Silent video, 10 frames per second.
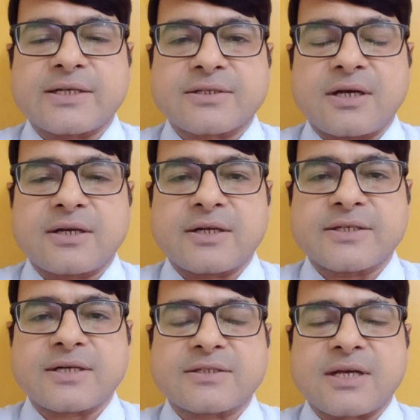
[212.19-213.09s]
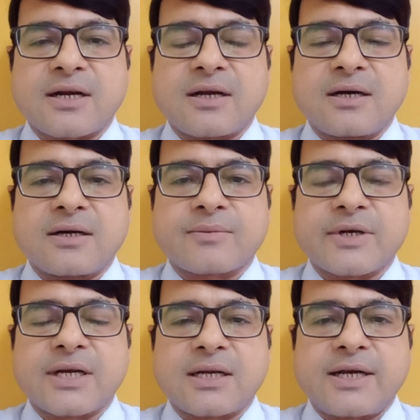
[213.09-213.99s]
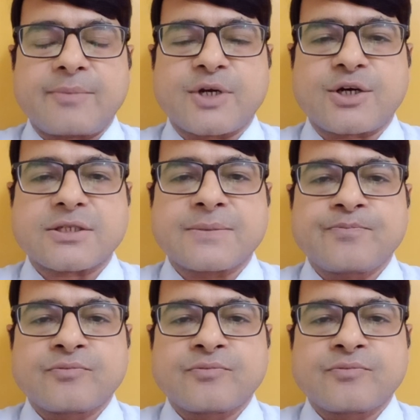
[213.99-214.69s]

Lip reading: results are declared, because